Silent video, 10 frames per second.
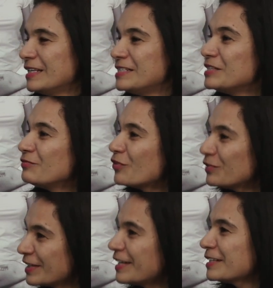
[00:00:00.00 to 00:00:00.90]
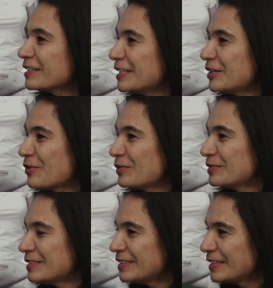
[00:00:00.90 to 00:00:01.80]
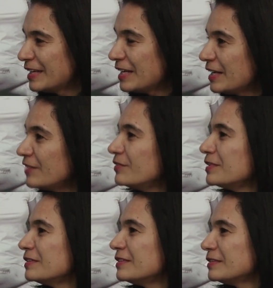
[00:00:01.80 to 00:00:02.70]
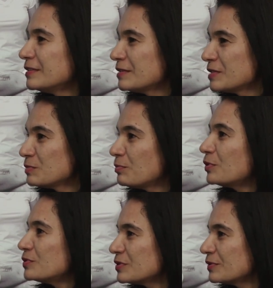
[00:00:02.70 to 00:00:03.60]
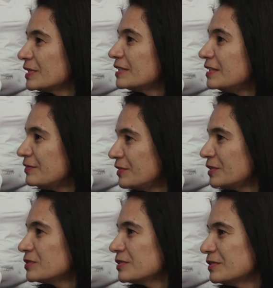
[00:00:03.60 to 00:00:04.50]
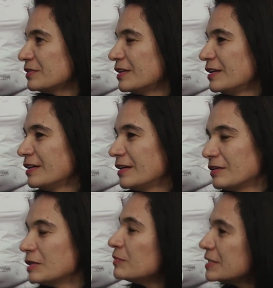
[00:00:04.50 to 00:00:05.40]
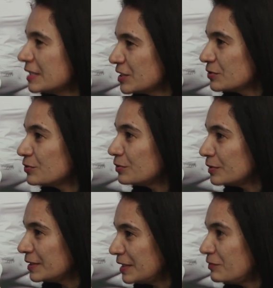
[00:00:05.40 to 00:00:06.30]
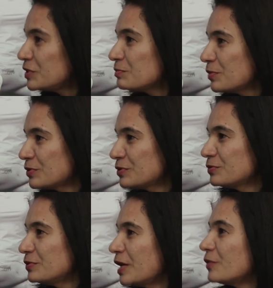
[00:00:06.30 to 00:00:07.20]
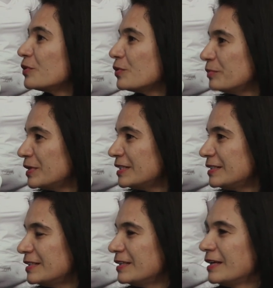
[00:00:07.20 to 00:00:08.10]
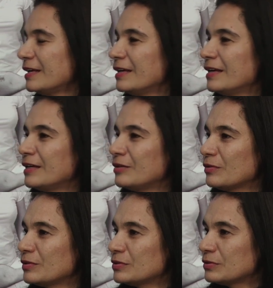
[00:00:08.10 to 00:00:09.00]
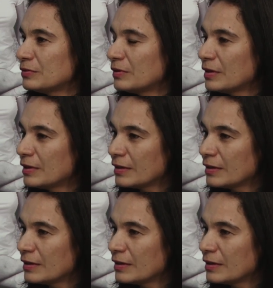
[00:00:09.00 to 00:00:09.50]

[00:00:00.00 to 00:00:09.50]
He's involved directly on the giving spots on the TV, so a message through the TV spots to our community, and also